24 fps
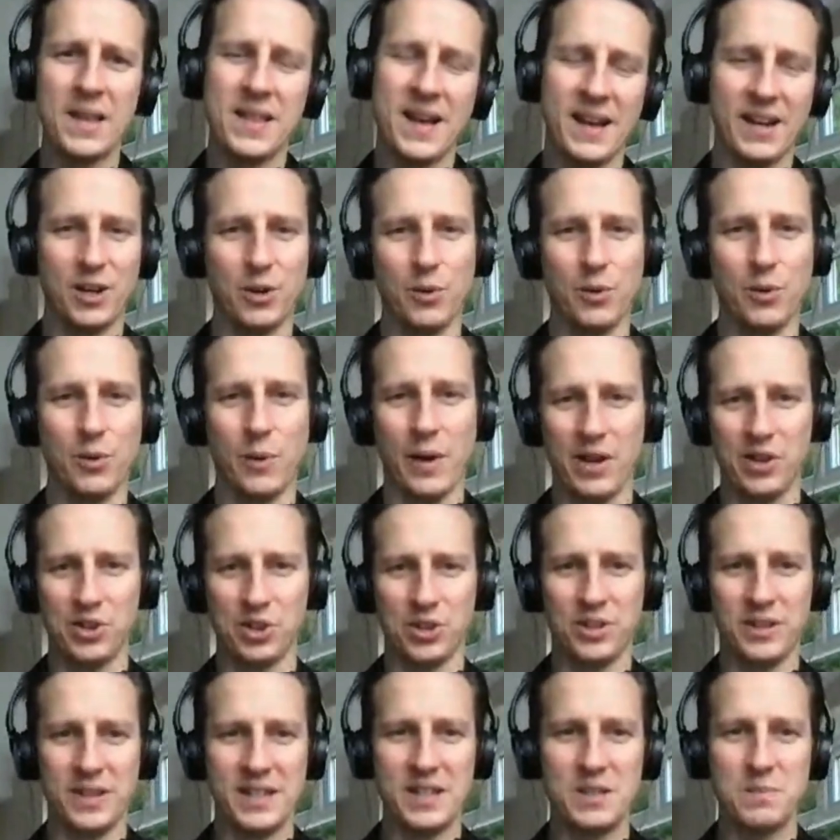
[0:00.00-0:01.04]
context as
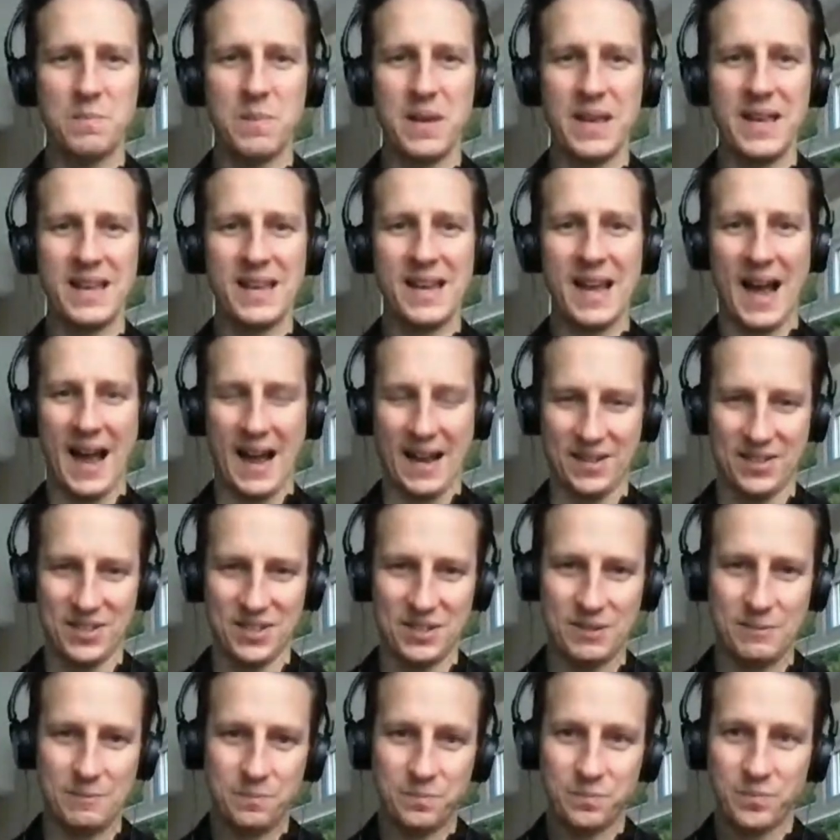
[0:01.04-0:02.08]
to why that
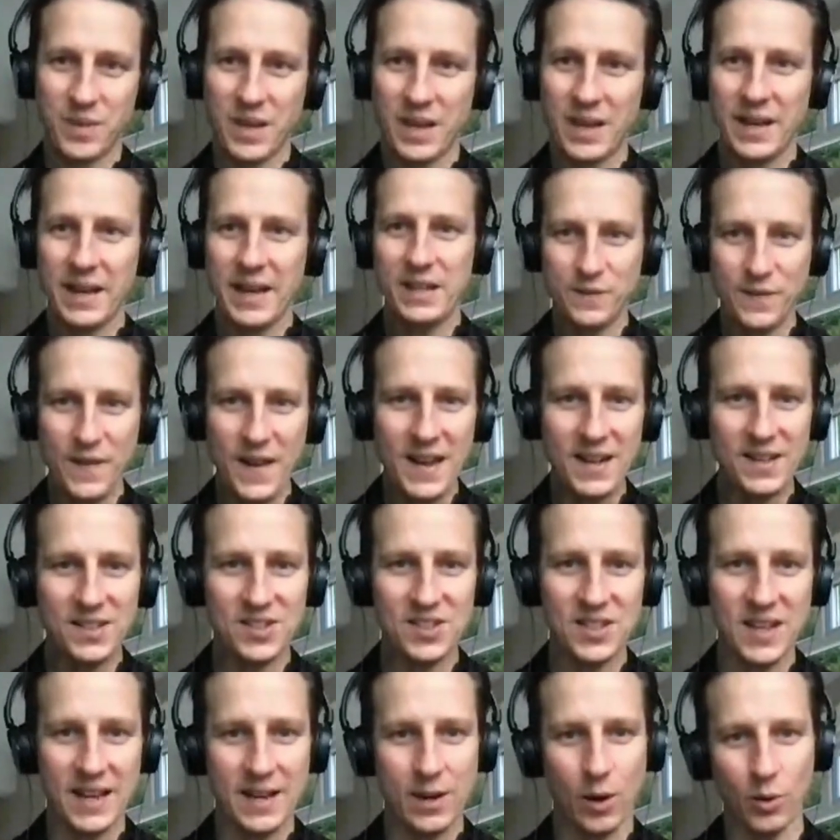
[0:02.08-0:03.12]
question is being asked. Fair to
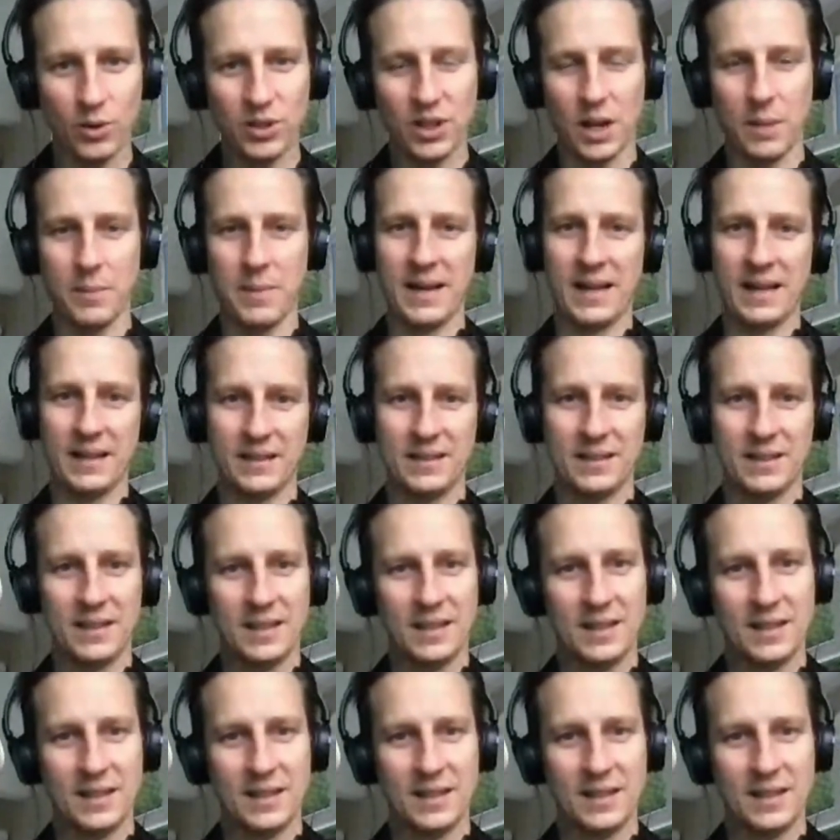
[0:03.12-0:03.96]
say, hold on a minute.